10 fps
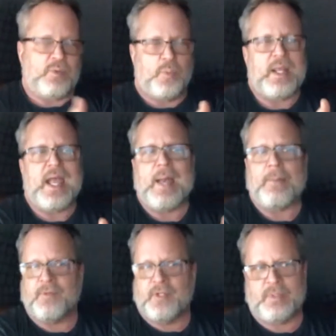And we
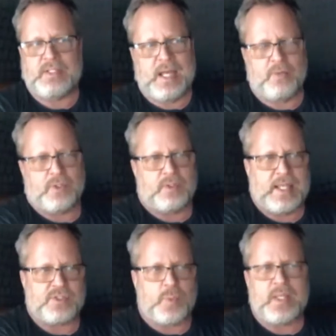happened to be down there
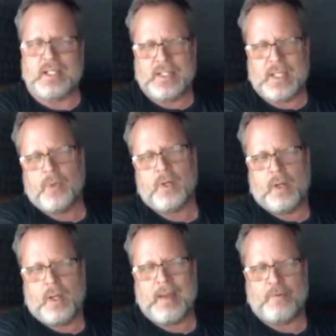last week, and they
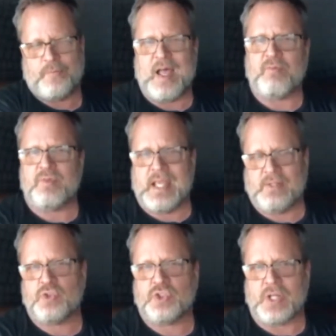were about 5
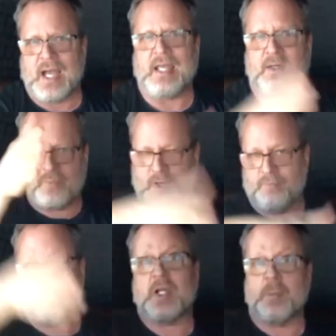days shy
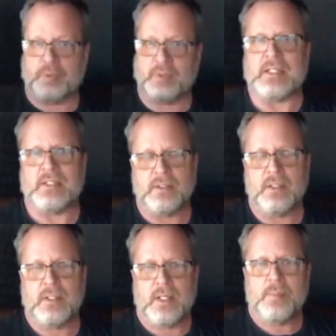of the complete
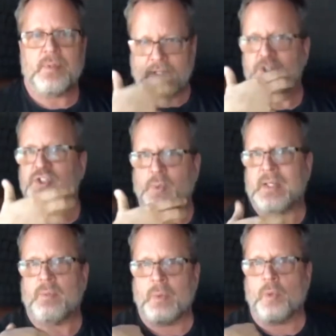period,
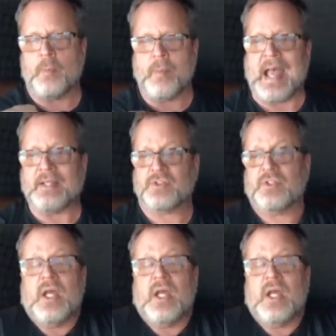so we wore masks.